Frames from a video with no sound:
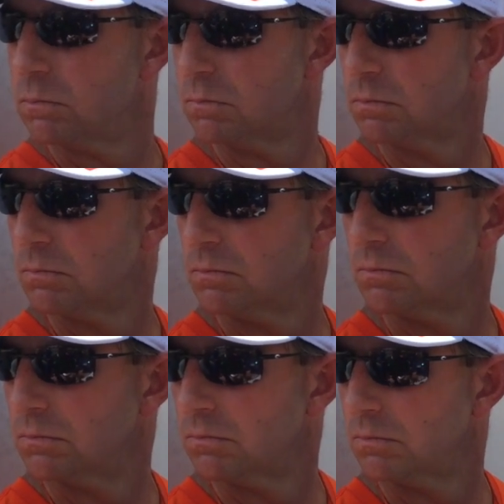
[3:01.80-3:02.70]

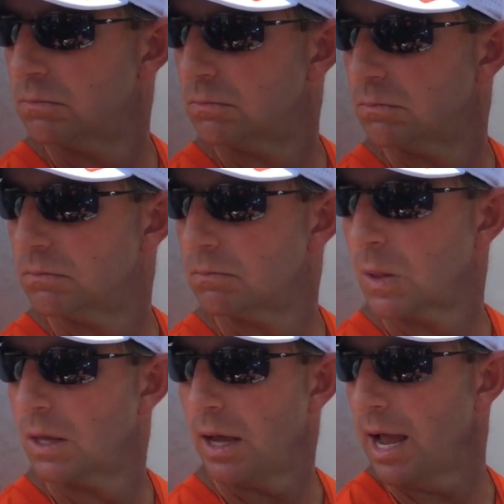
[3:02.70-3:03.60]
what
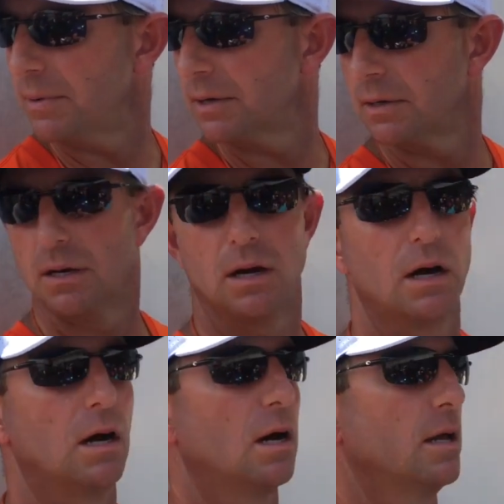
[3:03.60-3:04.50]
you think?
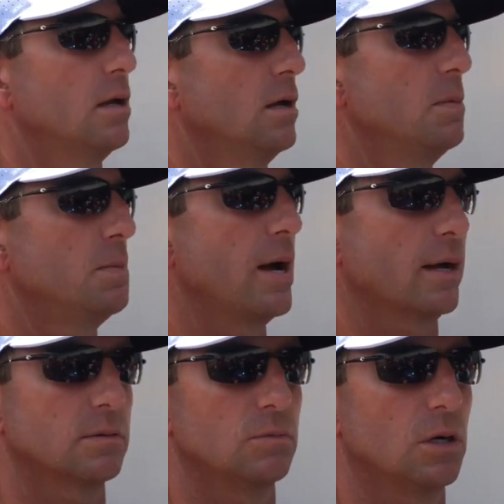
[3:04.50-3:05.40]
Ammon, he'll be
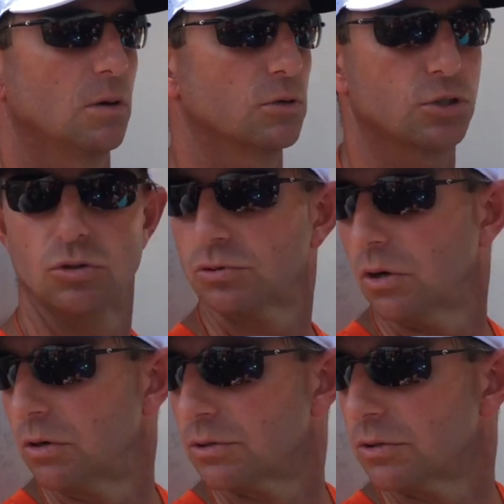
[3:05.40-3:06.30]
back when school
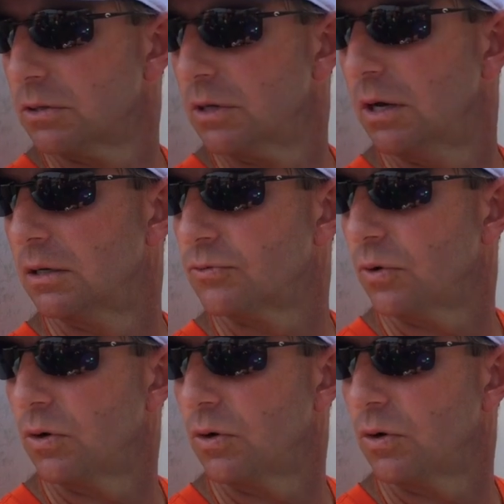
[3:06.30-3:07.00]
starts, as